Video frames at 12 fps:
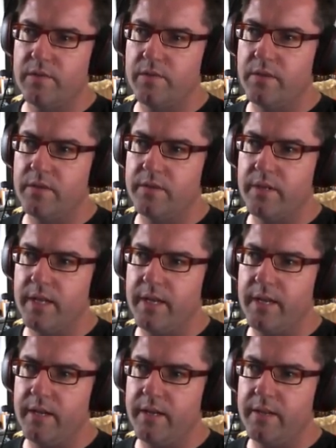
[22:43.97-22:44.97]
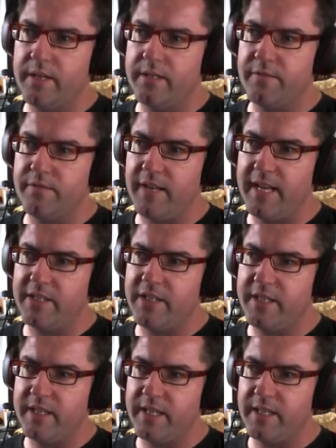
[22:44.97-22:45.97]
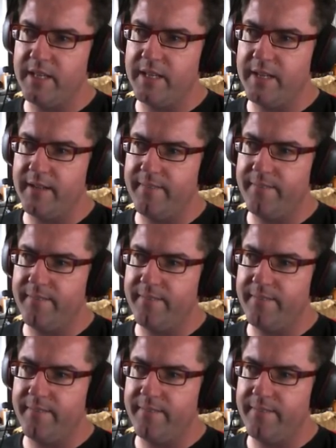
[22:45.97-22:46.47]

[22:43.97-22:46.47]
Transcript: What's that? There's a flashy thing there.